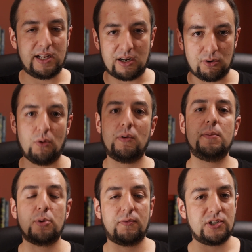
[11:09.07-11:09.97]
They are
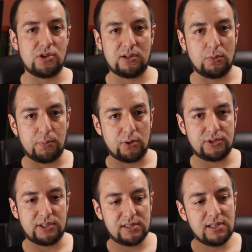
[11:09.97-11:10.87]
already professional
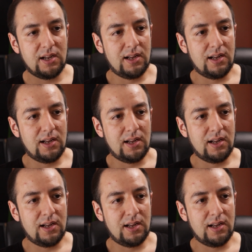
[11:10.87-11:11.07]
composers,